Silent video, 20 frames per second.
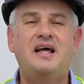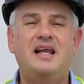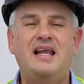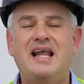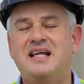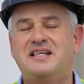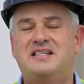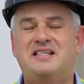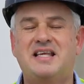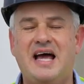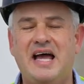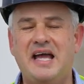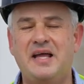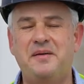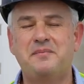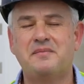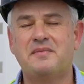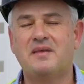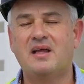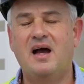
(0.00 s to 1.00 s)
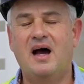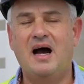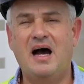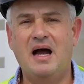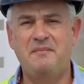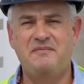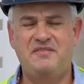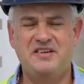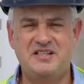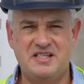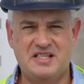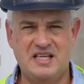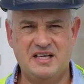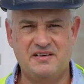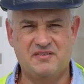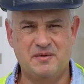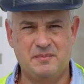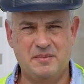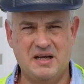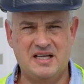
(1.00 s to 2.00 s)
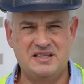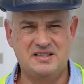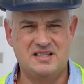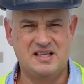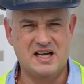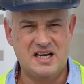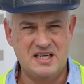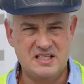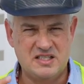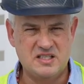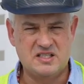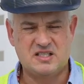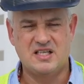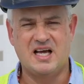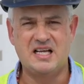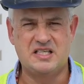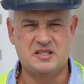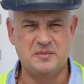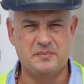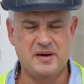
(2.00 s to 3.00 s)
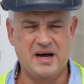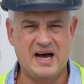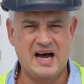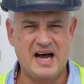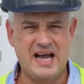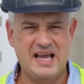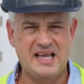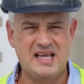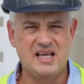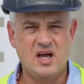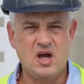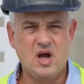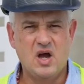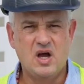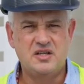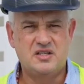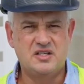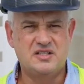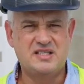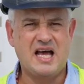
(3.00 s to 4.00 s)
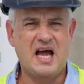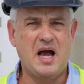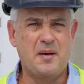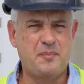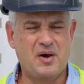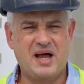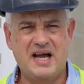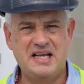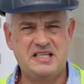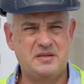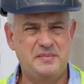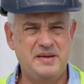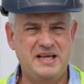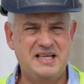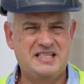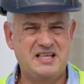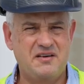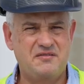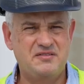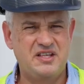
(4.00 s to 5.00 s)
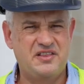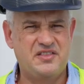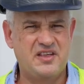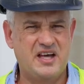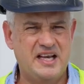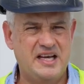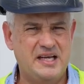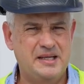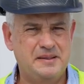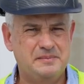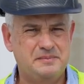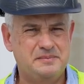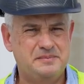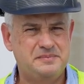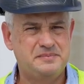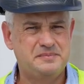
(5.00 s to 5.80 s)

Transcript: Let's say I'm visiting from London, I decide to buy. Does that apply to me, 70-30?